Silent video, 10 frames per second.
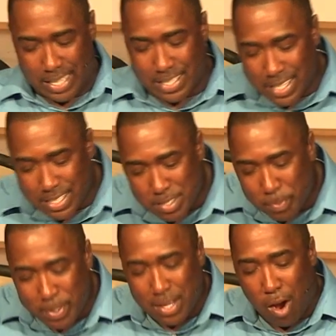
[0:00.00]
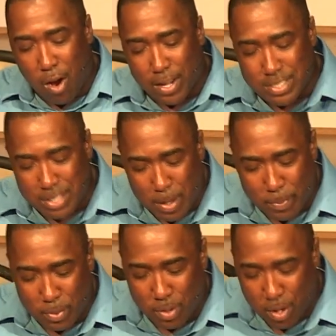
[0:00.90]
He did it to be our
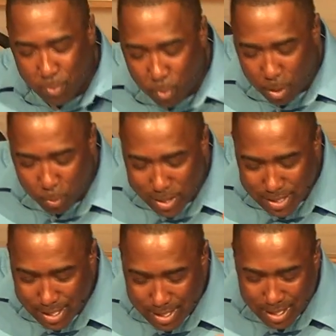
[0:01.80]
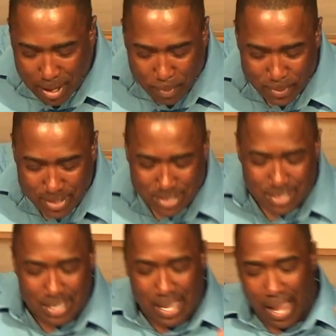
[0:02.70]
example of what we could get
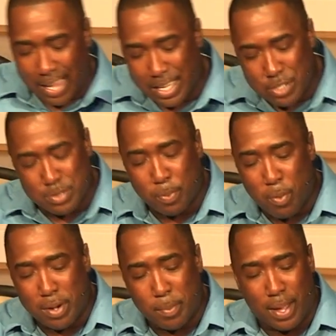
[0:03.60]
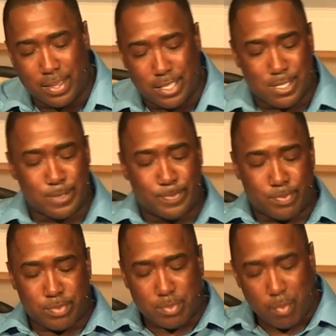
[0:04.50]
accomplished. And here's the point about this.
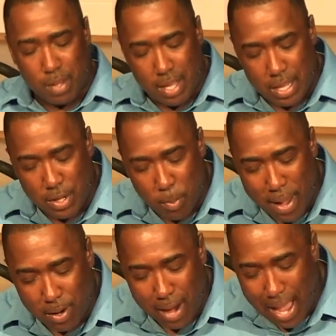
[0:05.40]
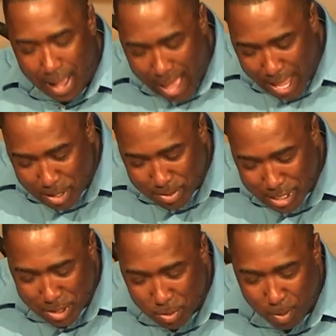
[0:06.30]
No matter how high you
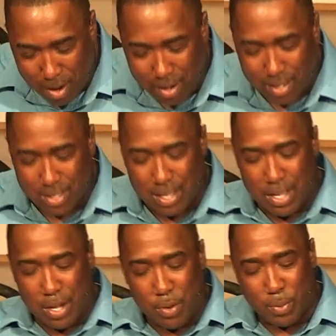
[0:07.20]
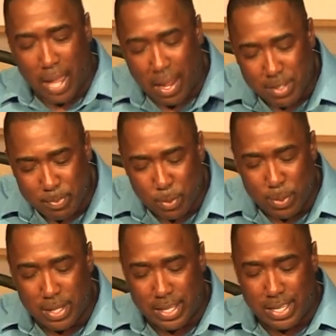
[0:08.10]
think you are, we have to be
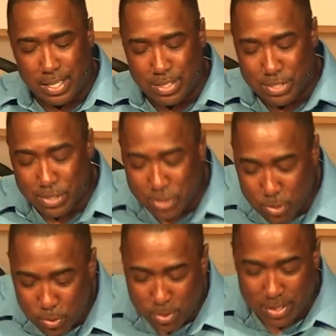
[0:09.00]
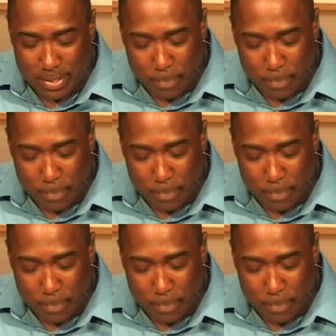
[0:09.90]
willing to do,